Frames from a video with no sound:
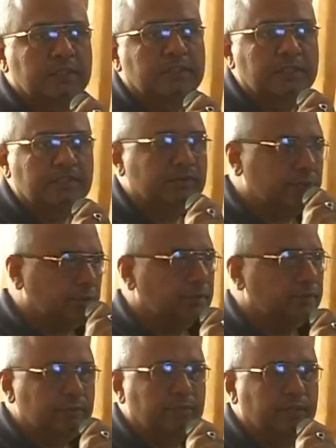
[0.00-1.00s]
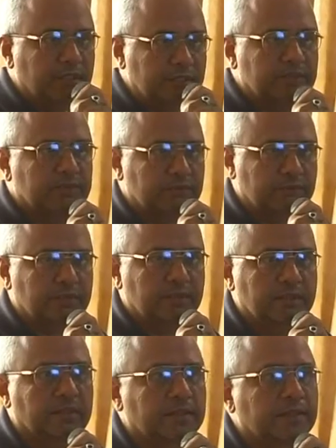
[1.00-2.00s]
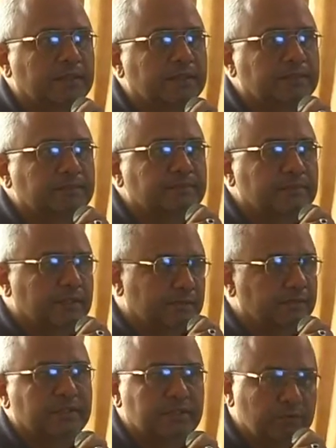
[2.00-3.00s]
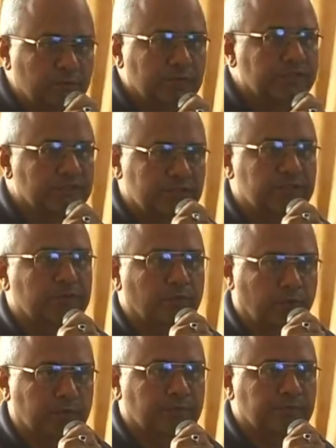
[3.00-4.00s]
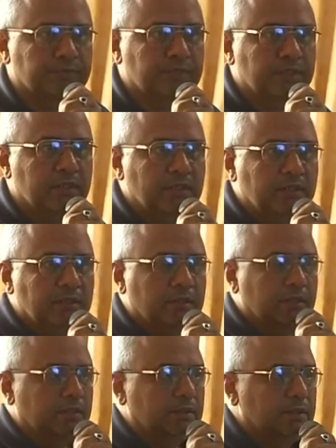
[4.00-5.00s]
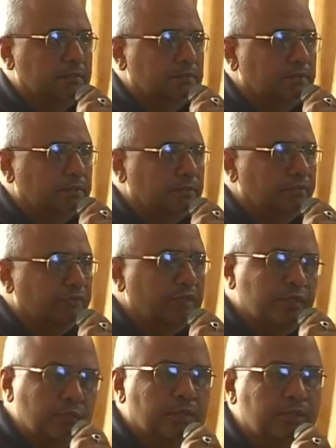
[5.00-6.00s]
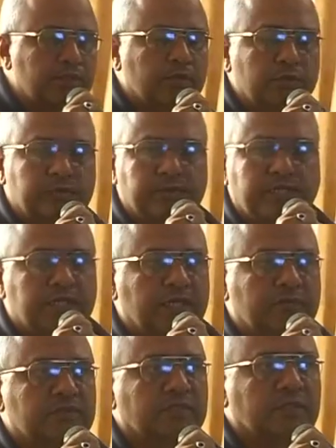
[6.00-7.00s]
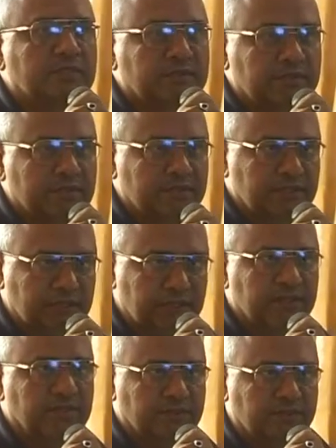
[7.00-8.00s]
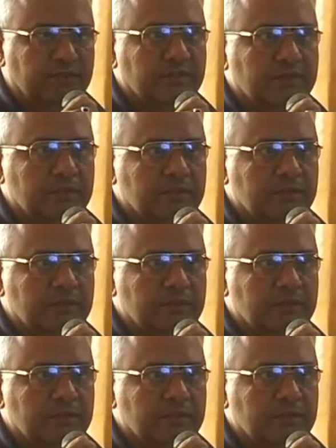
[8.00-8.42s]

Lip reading: He was also a brilliant student, and we noticed this problem. We took him to many counselors and psychiatrists,